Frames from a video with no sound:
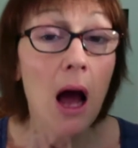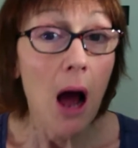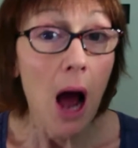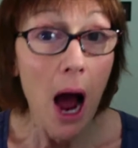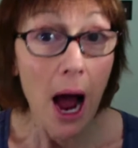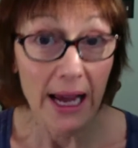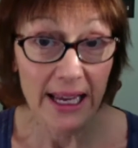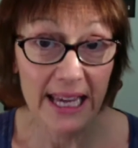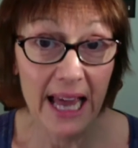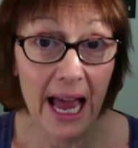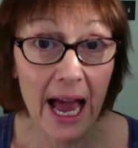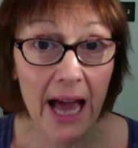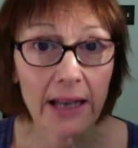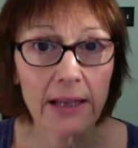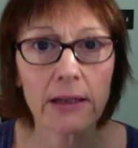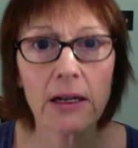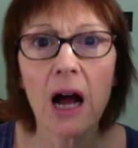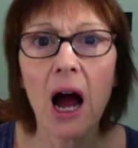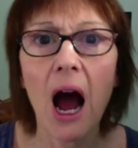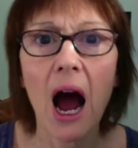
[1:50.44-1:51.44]
Again,
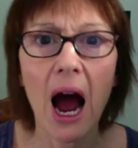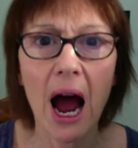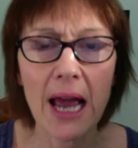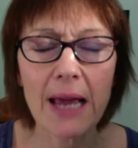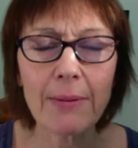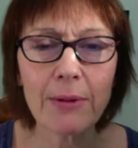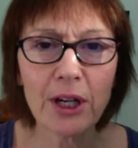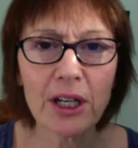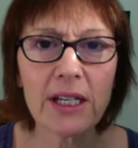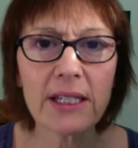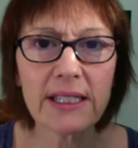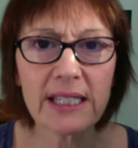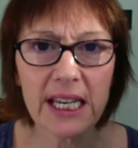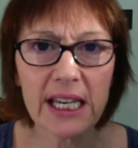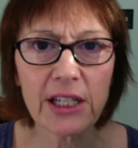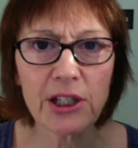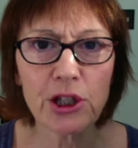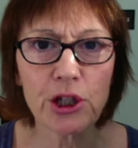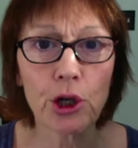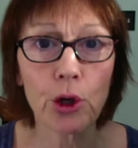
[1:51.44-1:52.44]
I am going to
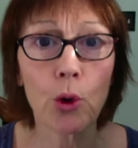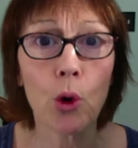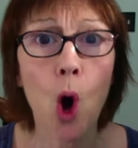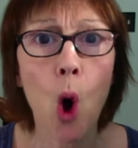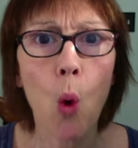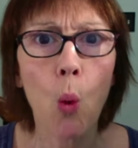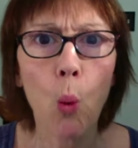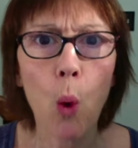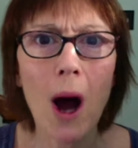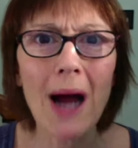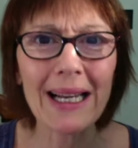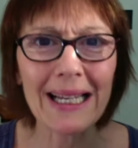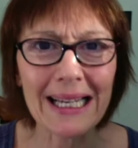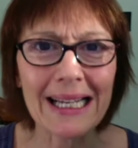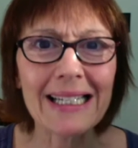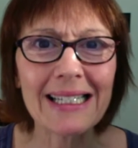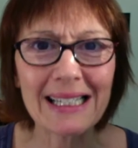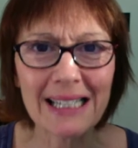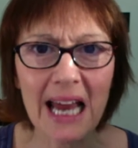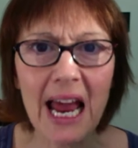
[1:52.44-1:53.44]
teach you what
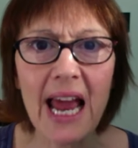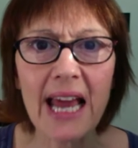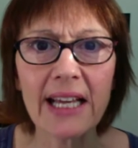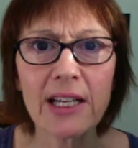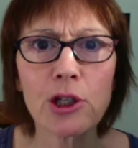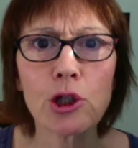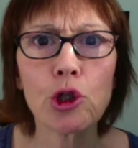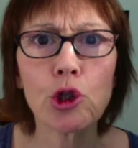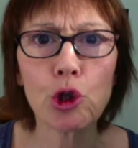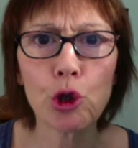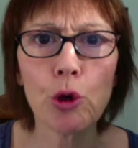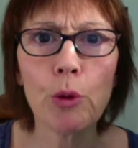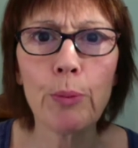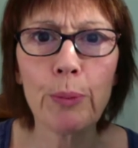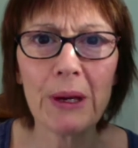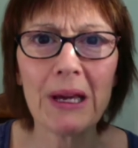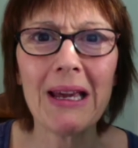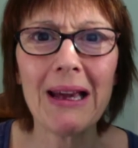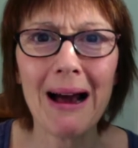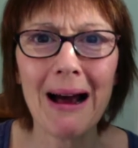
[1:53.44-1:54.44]
it takes to
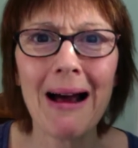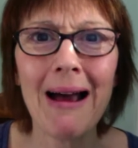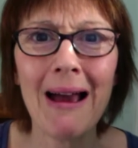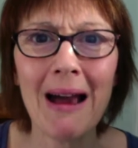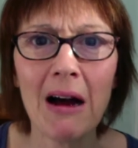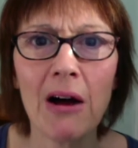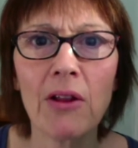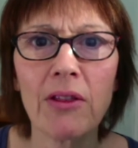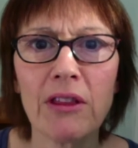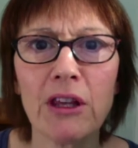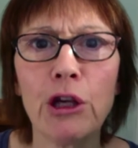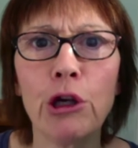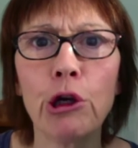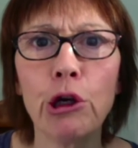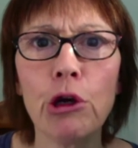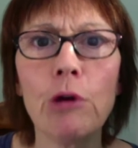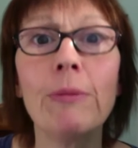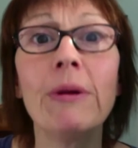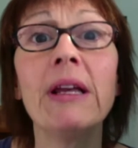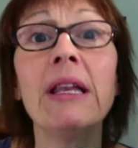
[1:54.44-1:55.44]
be a healthy
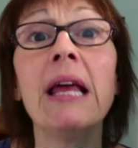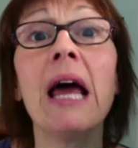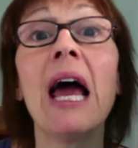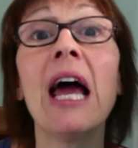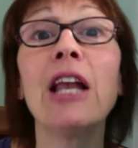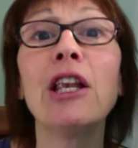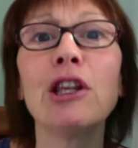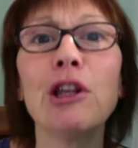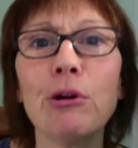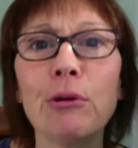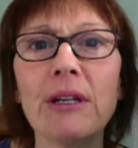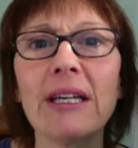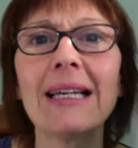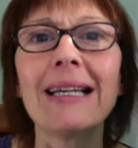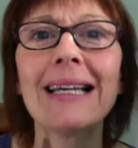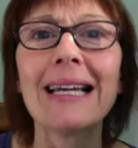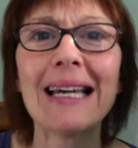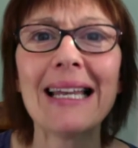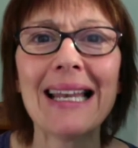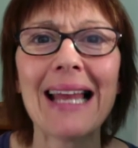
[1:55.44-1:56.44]
human, and you can
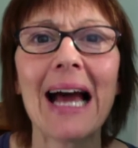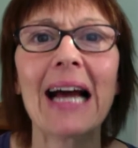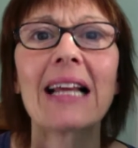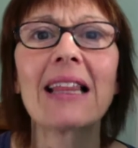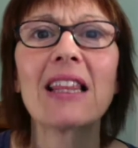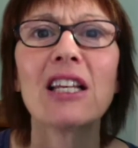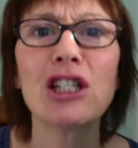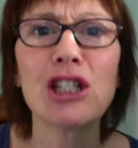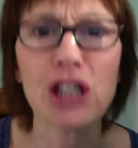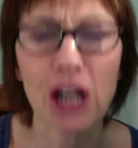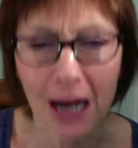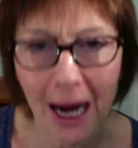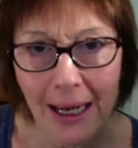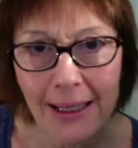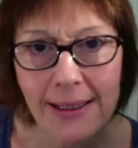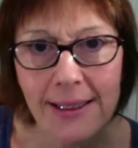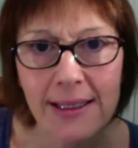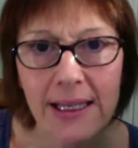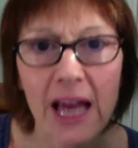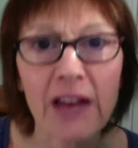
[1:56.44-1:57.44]
connect the
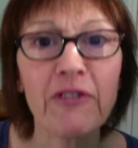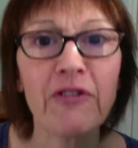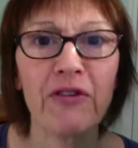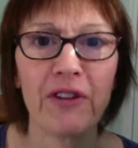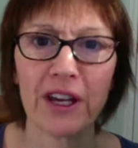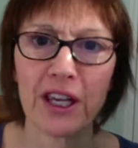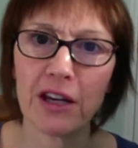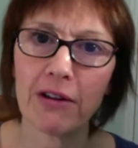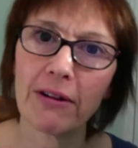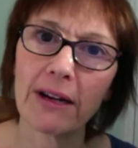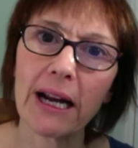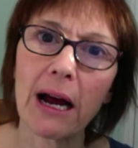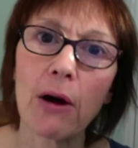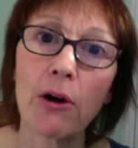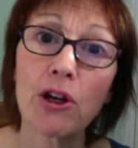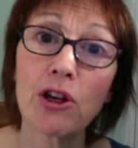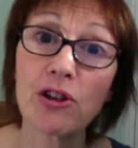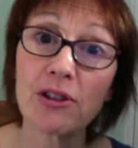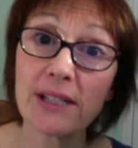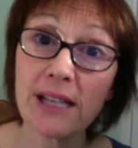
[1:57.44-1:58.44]
dots and figure it out
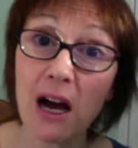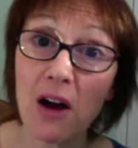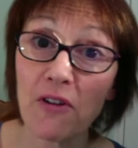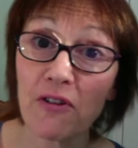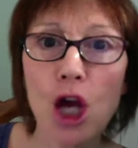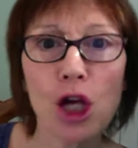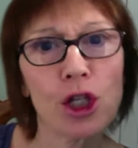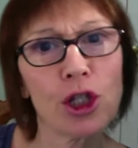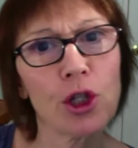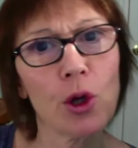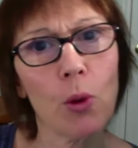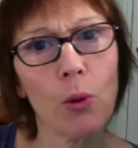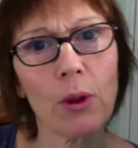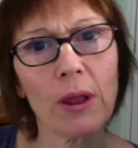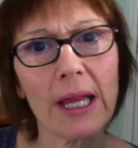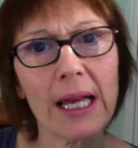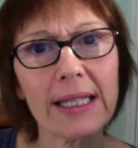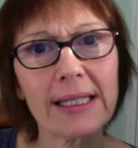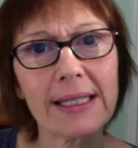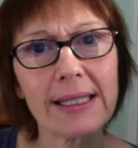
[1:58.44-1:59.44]
yourself. So
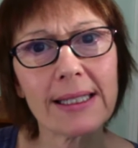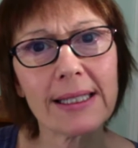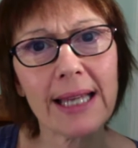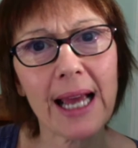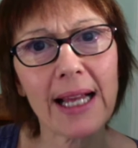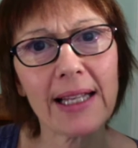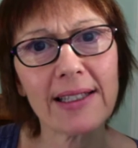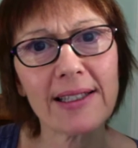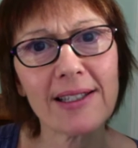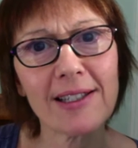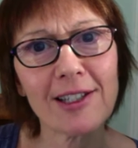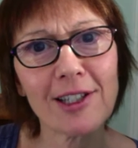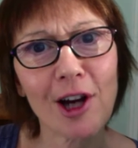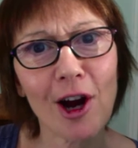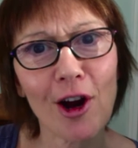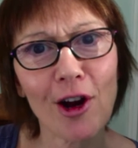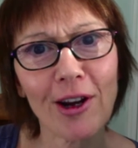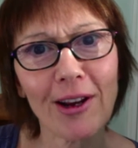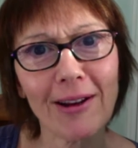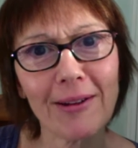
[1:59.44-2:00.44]
let's get
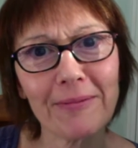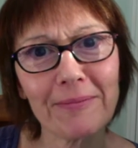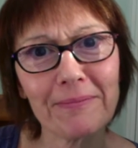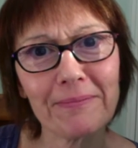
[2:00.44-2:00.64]
started.